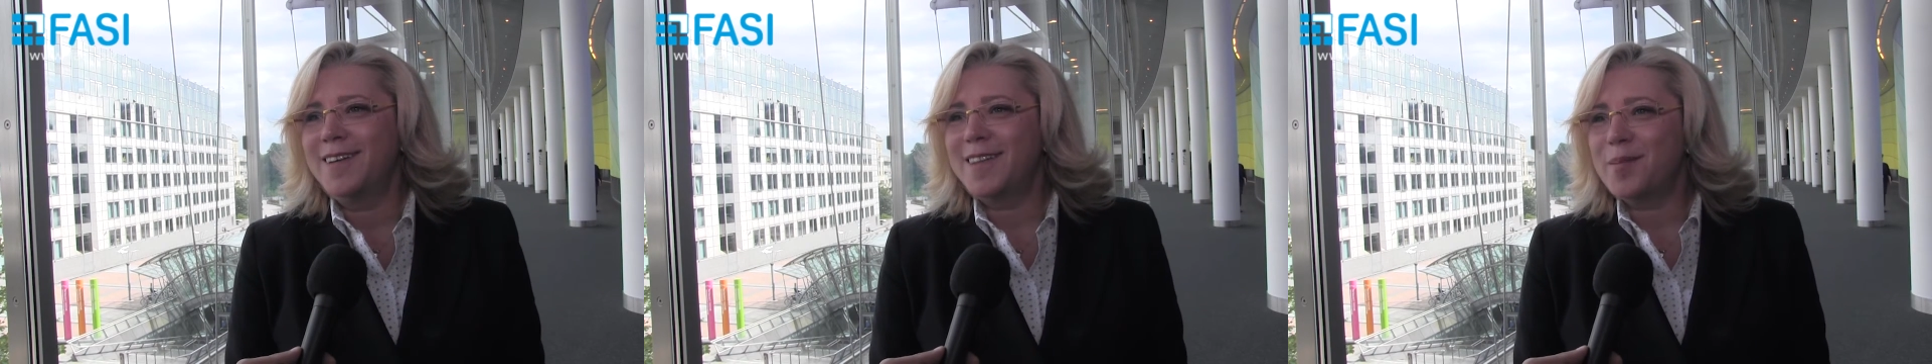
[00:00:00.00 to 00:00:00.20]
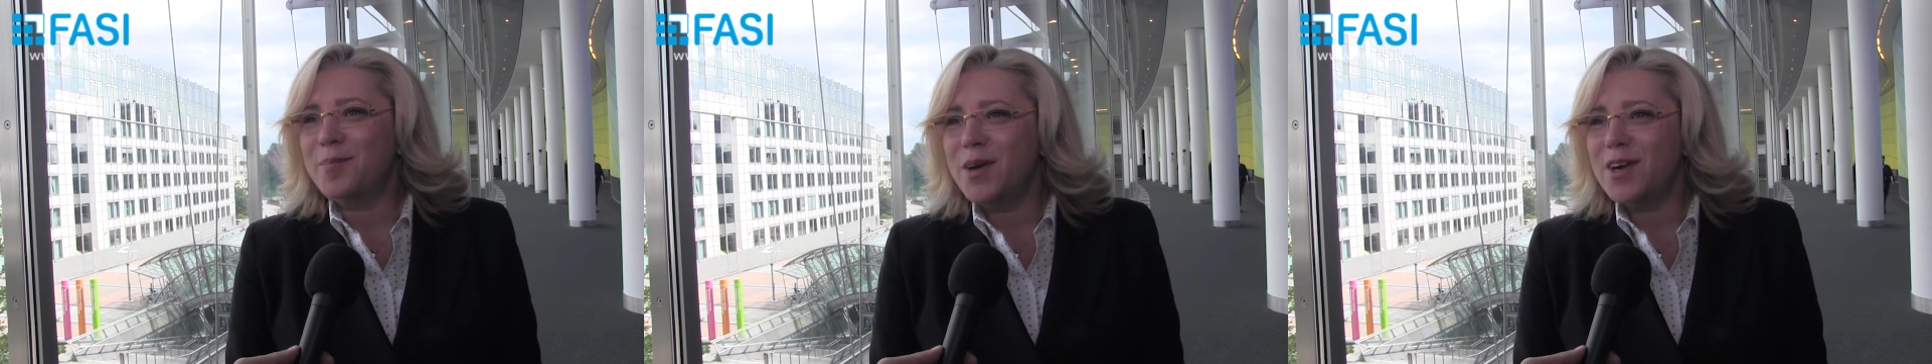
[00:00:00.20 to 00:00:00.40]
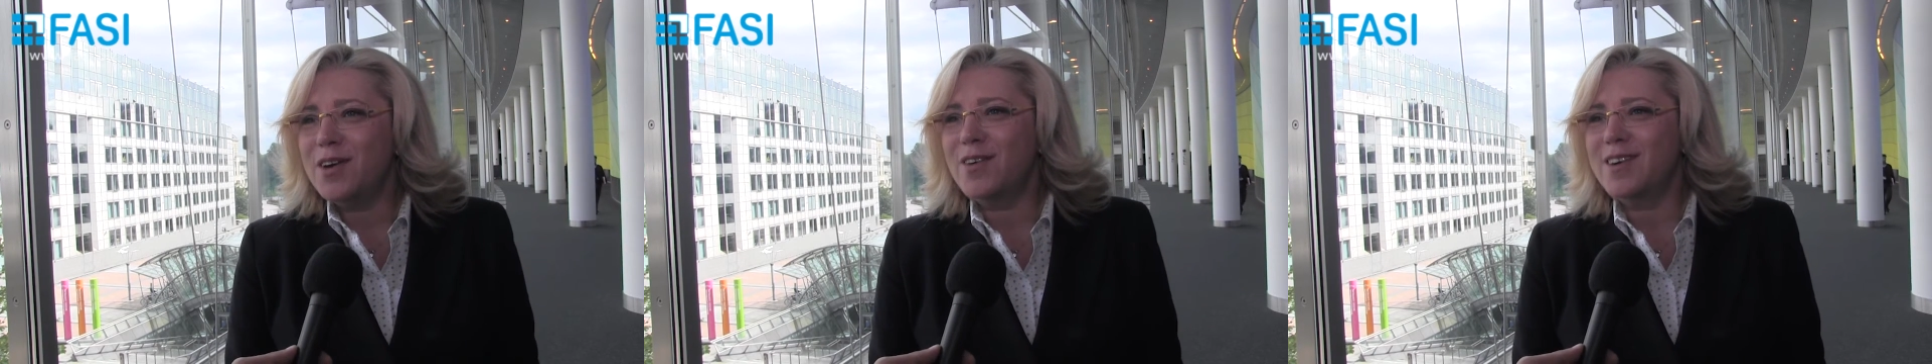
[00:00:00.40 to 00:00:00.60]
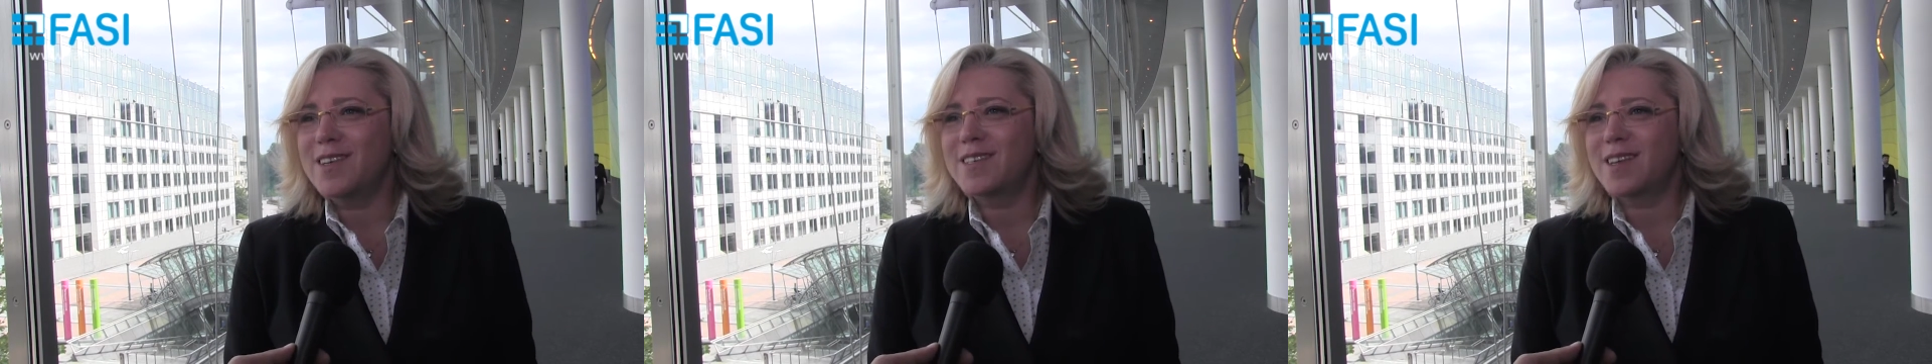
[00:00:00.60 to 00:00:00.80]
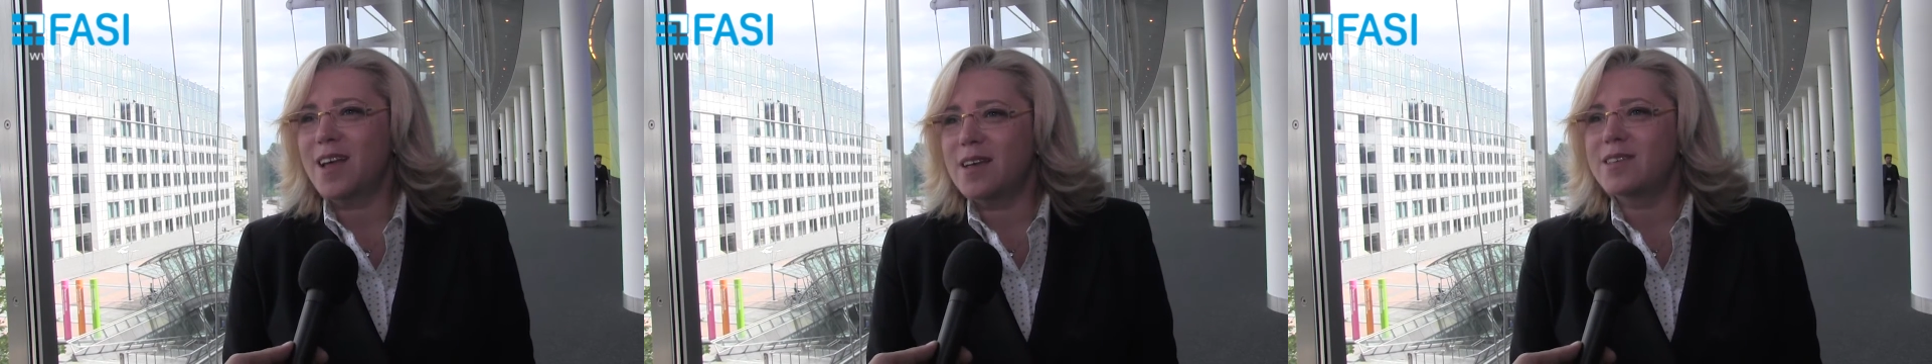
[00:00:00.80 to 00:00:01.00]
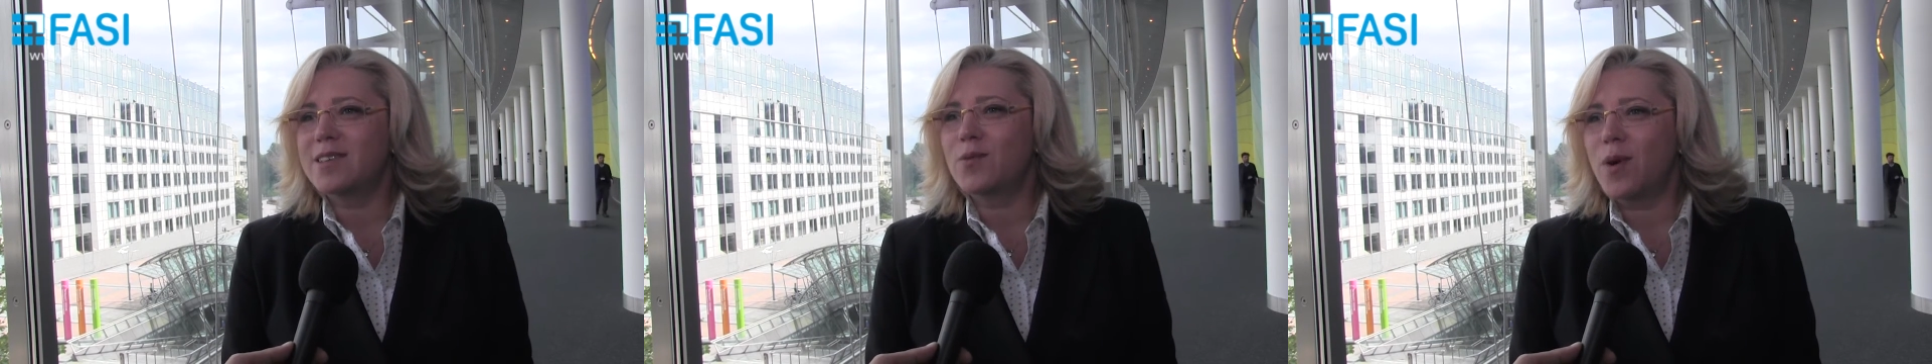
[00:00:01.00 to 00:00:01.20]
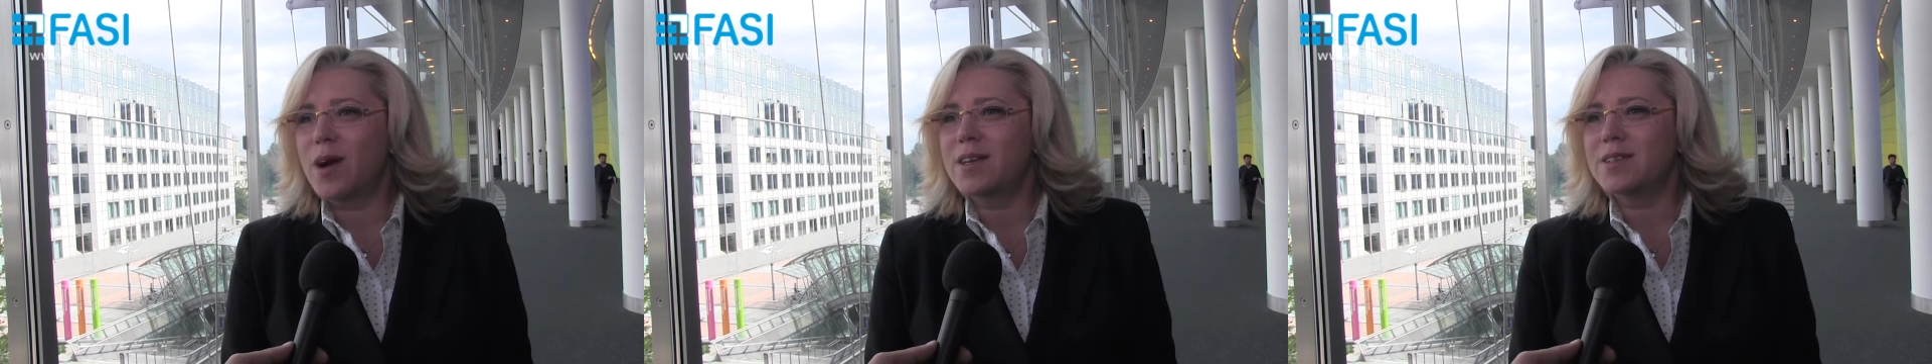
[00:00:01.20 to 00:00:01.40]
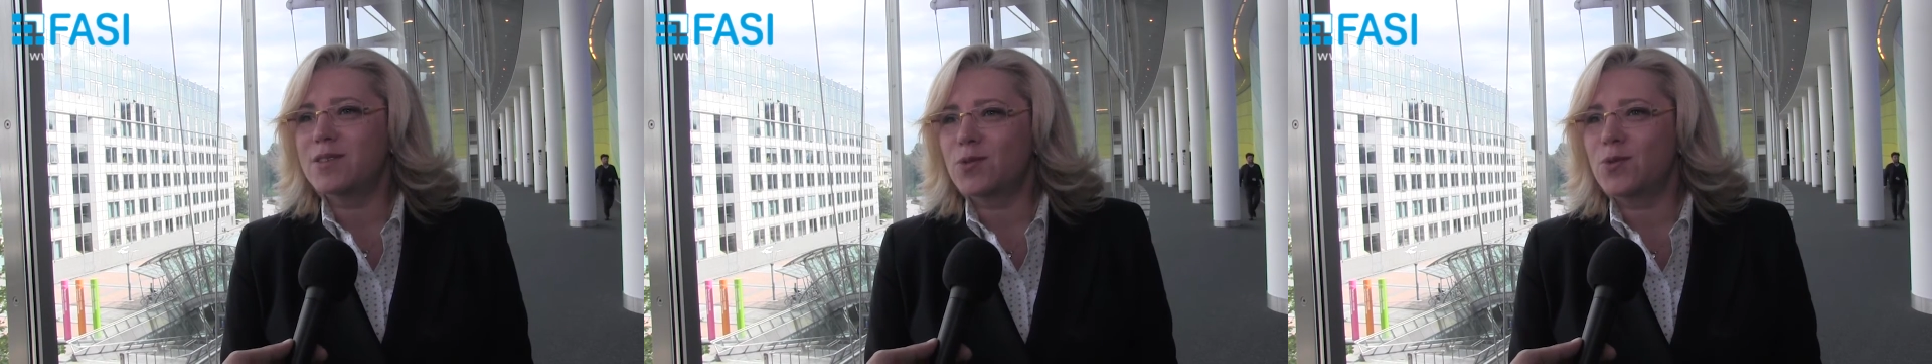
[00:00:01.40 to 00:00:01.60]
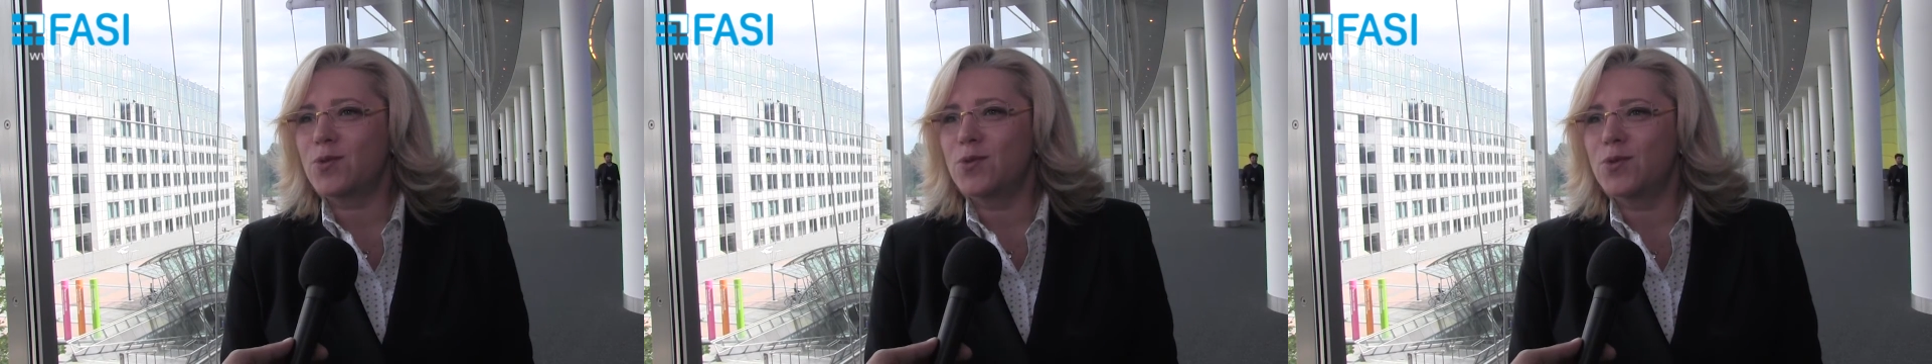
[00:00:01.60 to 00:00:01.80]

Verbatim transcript: the mayors are the ones